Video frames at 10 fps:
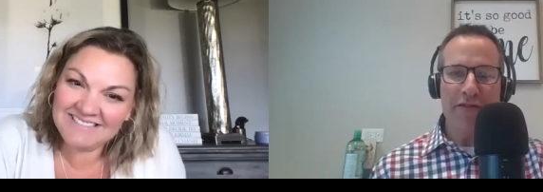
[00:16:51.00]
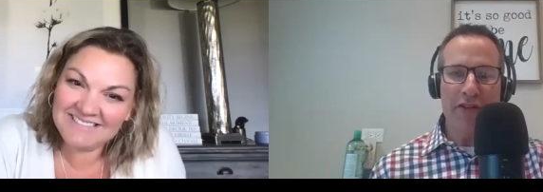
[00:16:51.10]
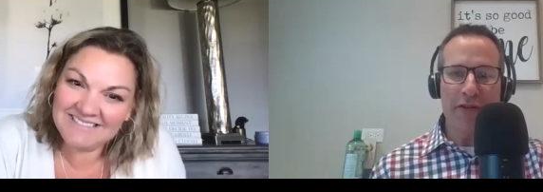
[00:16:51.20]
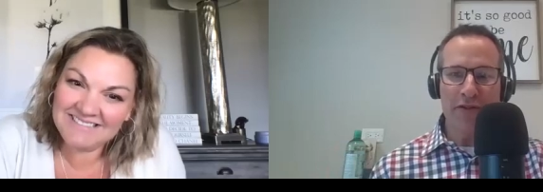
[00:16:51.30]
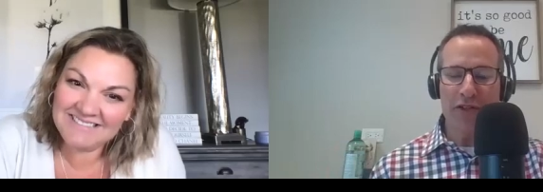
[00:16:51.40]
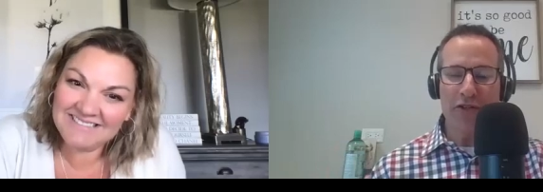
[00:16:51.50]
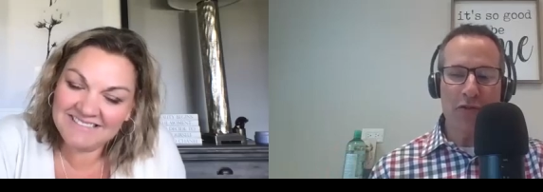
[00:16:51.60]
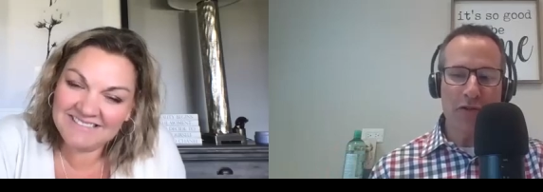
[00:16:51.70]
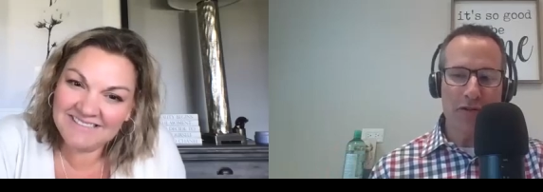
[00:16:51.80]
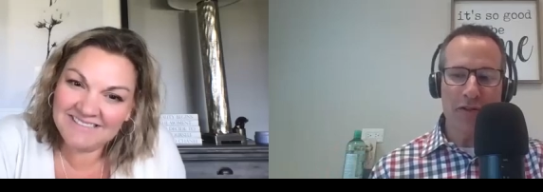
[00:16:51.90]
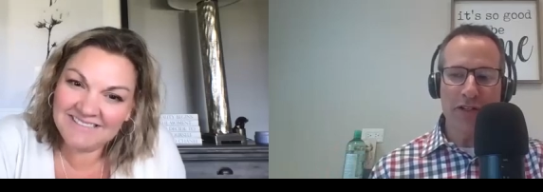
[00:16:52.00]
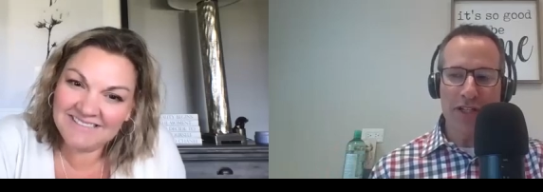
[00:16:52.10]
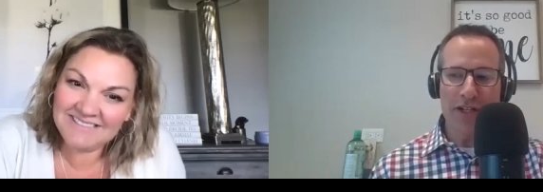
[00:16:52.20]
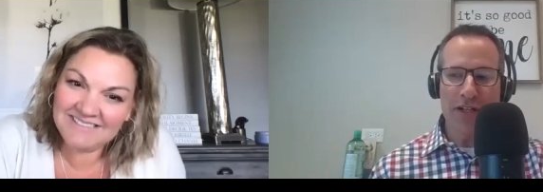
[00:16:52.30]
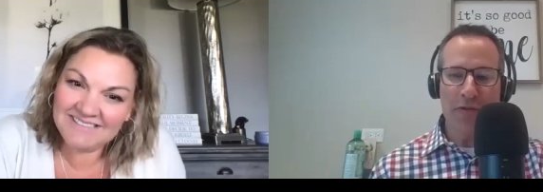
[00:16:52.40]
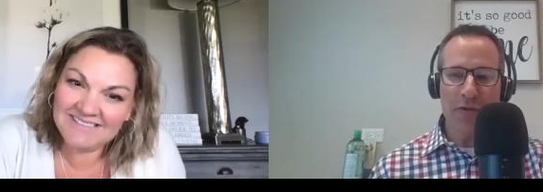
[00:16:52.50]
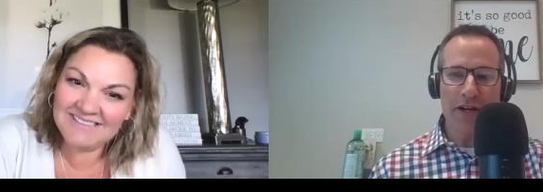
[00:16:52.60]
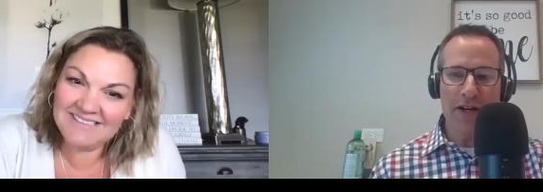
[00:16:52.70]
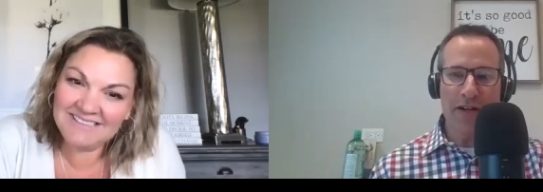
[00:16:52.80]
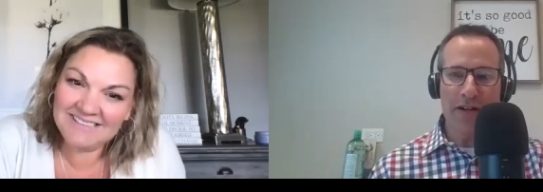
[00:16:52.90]
Speaker 1: ever there was a quarter or a year
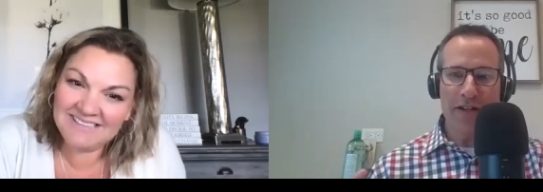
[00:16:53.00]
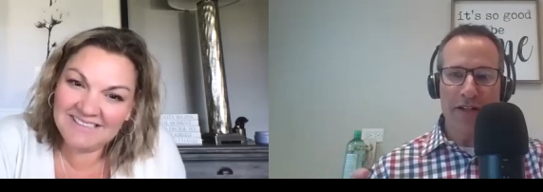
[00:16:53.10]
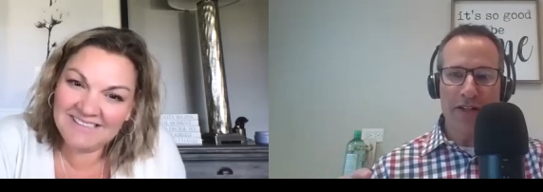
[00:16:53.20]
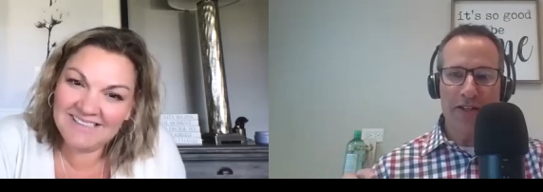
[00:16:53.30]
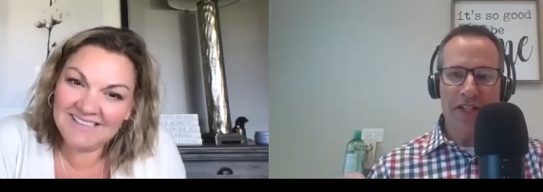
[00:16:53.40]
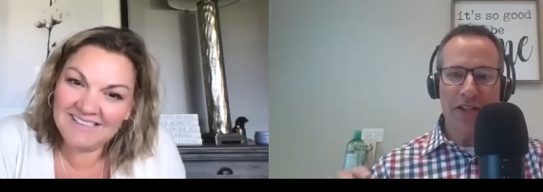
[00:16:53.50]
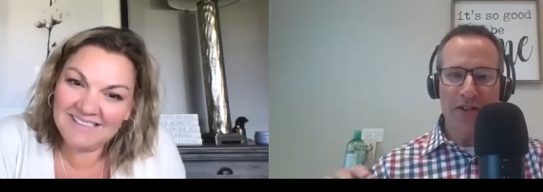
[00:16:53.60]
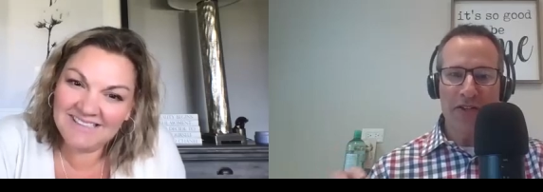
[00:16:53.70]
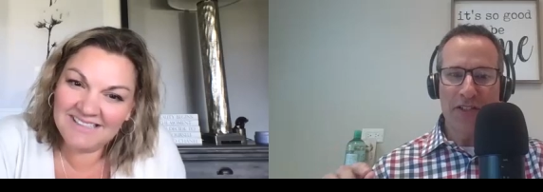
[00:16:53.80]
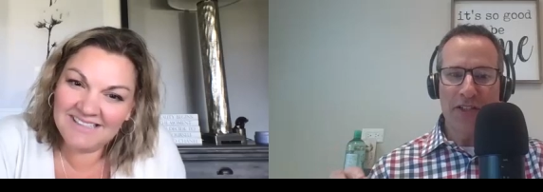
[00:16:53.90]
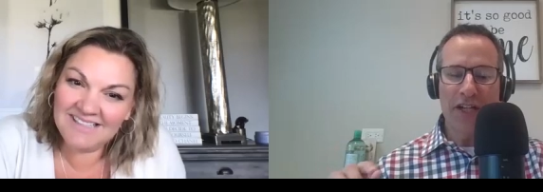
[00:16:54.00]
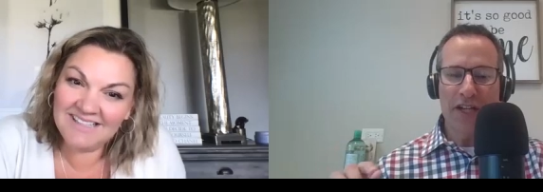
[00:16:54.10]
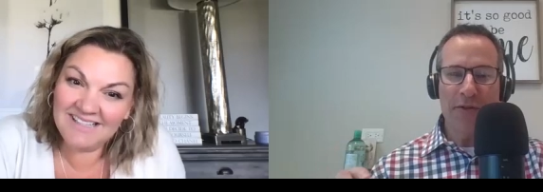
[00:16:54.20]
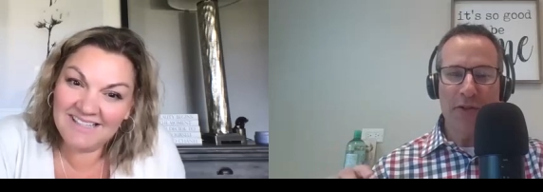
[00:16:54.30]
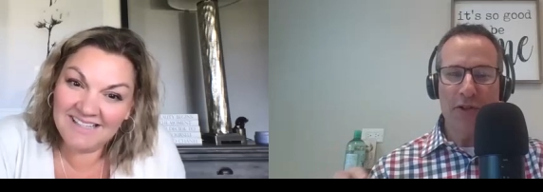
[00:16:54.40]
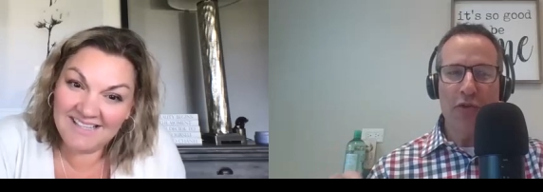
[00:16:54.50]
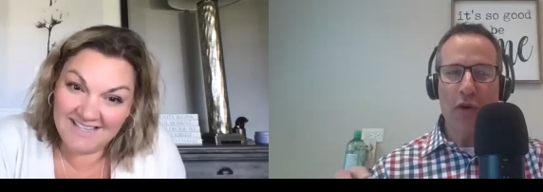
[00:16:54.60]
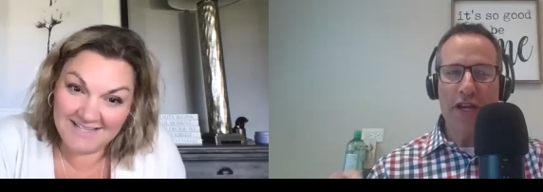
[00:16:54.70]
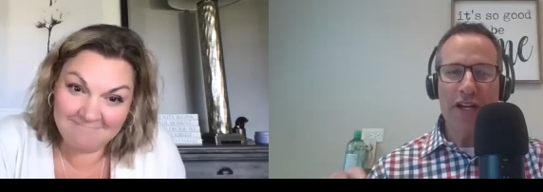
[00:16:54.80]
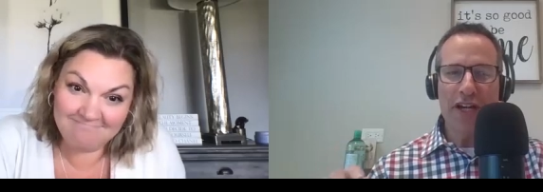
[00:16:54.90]
where sales didn't
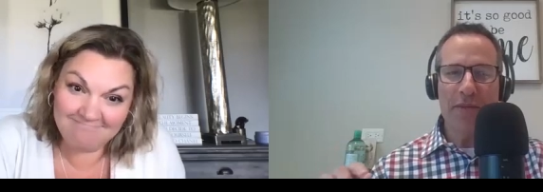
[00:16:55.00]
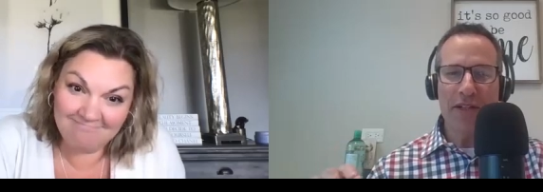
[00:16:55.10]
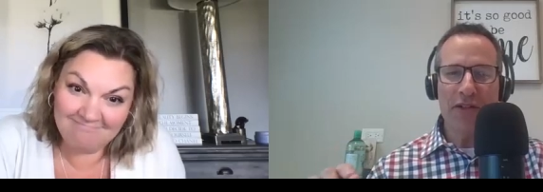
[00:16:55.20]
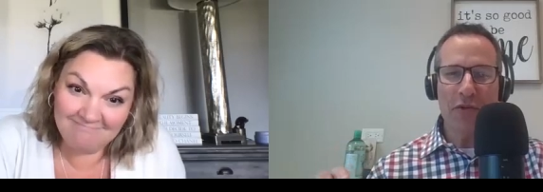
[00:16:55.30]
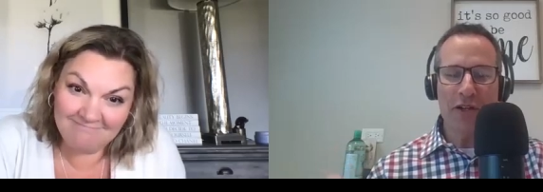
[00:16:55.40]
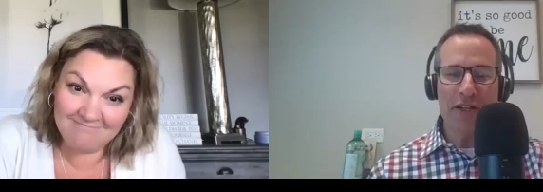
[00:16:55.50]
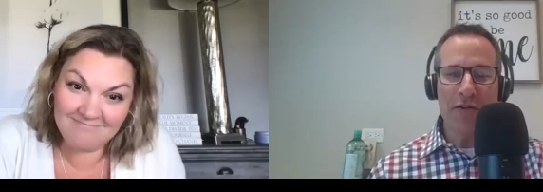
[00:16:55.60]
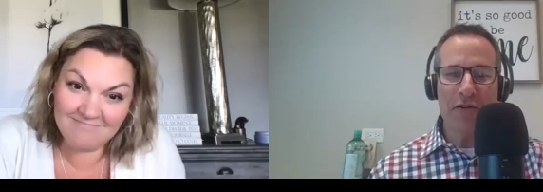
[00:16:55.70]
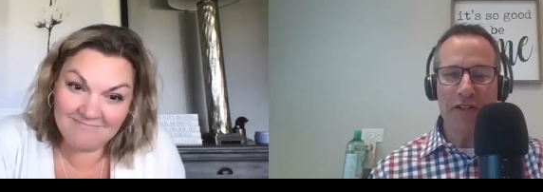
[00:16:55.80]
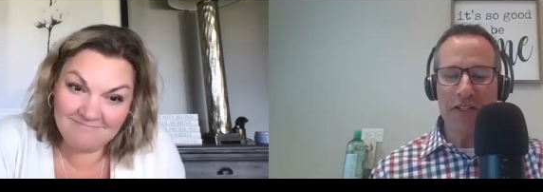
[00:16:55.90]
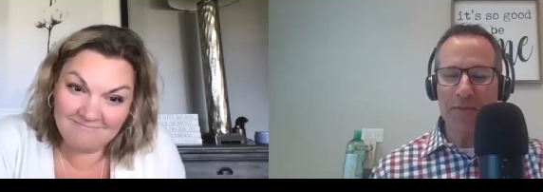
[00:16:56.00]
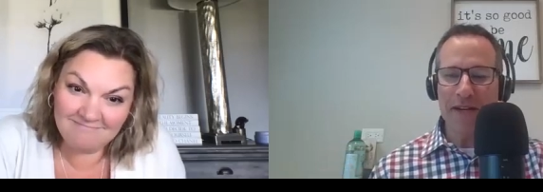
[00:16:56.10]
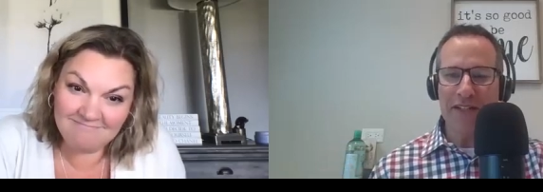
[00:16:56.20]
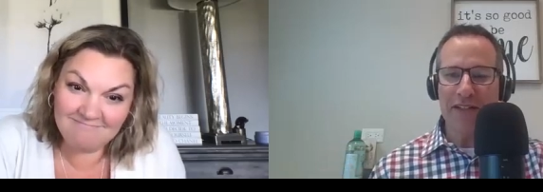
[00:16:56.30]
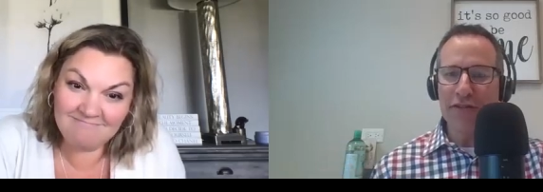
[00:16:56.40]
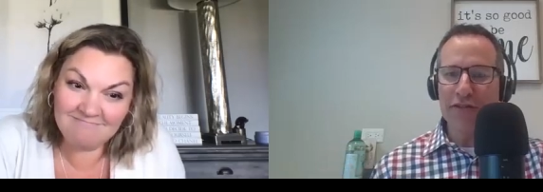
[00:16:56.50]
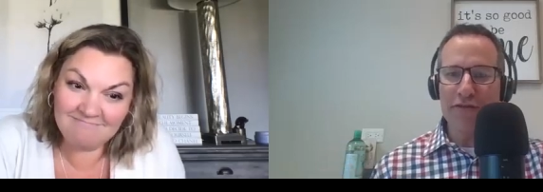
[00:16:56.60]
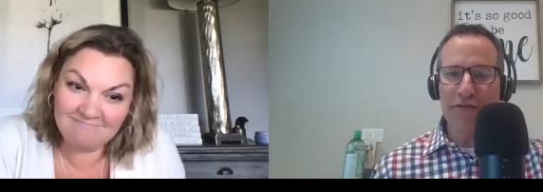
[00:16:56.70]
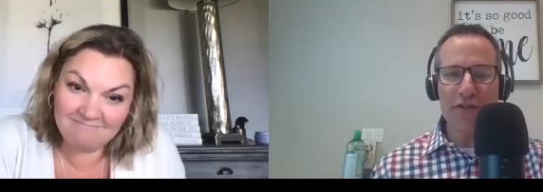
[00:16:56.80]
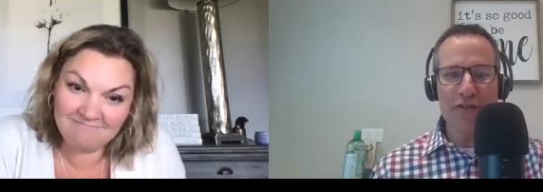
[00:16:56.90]
quite come into where they were expected, the
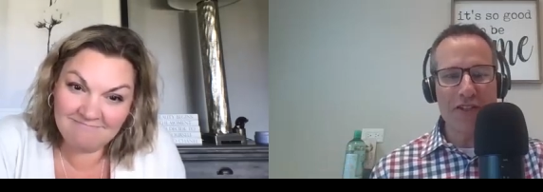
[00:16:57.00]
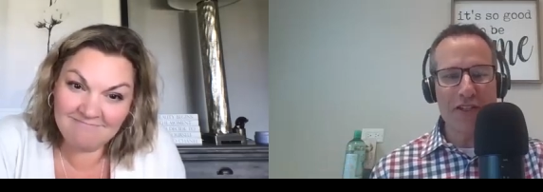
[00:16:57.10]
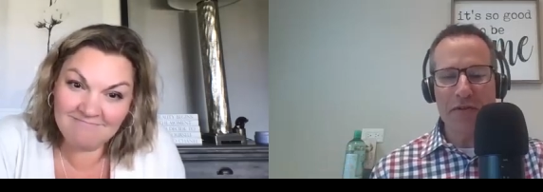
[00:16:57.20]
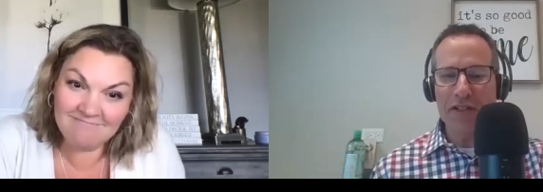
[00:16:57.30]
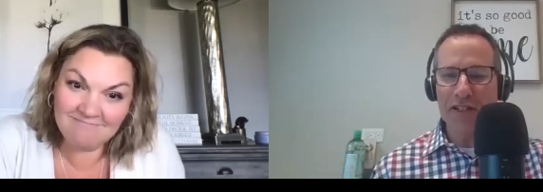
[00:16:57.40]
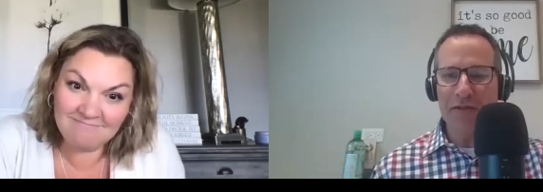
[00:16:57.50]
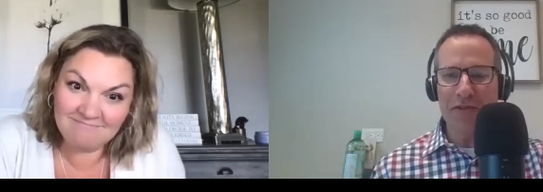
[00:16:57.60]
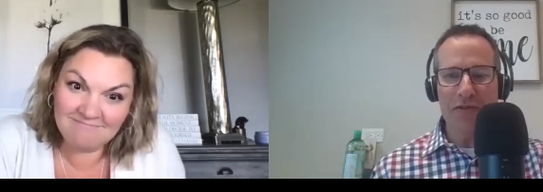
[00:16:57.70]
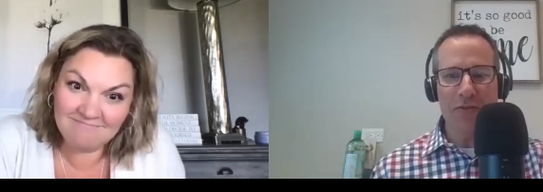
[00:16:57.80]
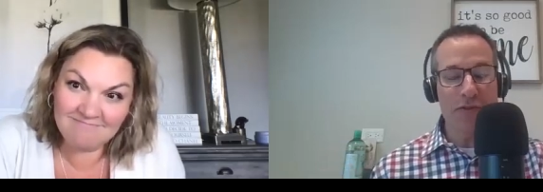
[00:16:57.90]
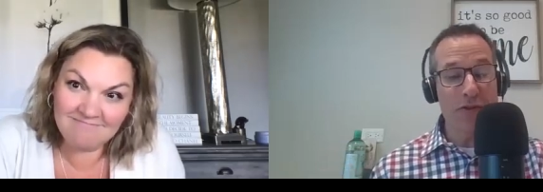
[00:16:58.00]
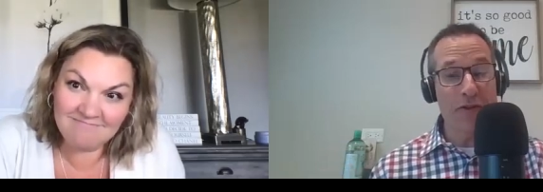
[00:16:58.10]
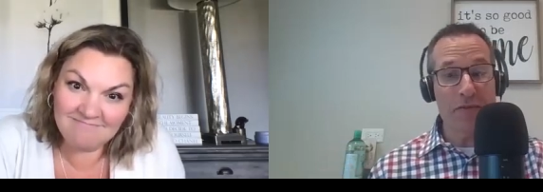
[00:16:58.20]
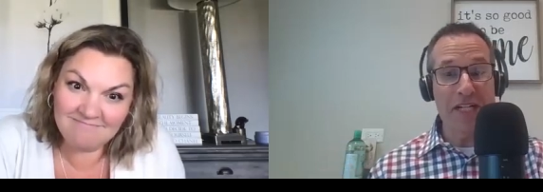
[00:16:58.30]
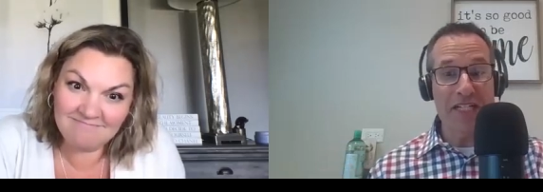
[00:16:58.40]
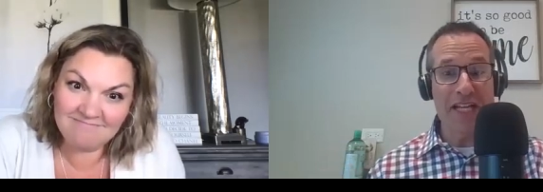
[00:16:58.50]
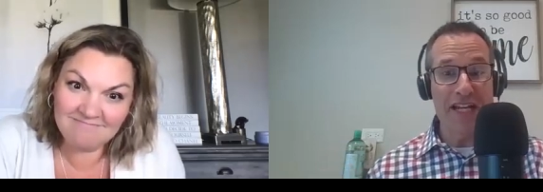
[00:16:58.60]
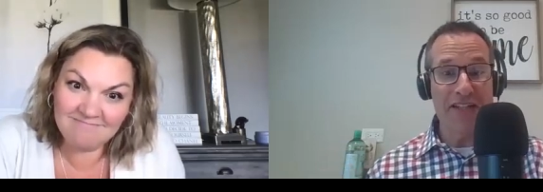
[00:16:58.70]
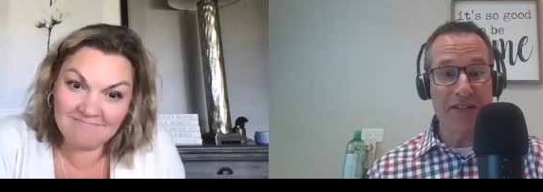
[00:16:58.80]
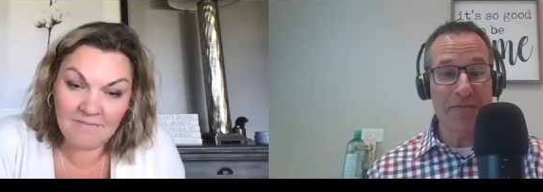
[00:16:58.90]
first thing we did was were there as many
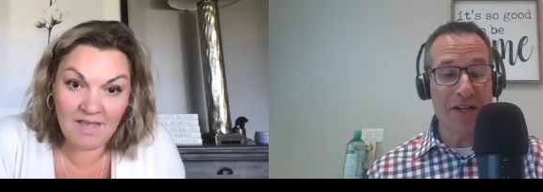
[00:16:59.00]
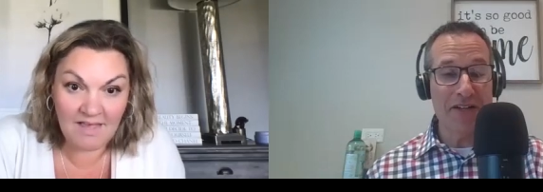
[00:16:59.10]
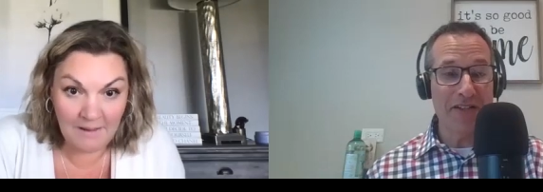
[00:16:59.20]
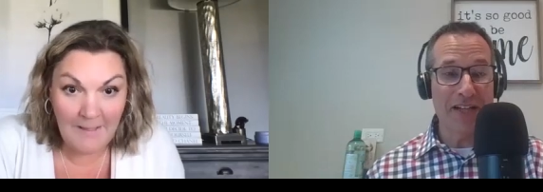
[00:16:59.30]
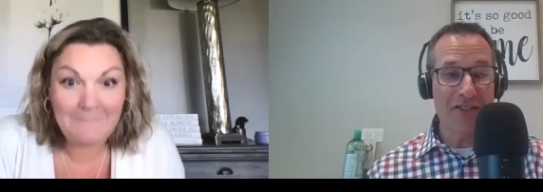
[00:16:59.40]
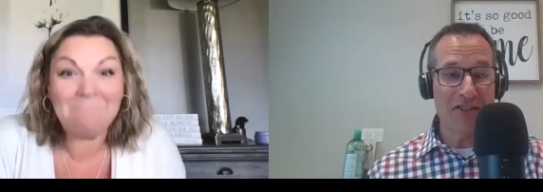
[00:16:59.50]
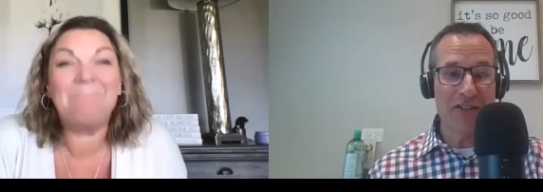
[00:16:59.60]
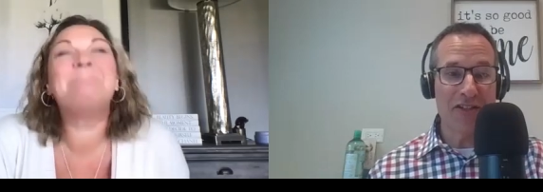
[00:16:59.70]
days compared to last year?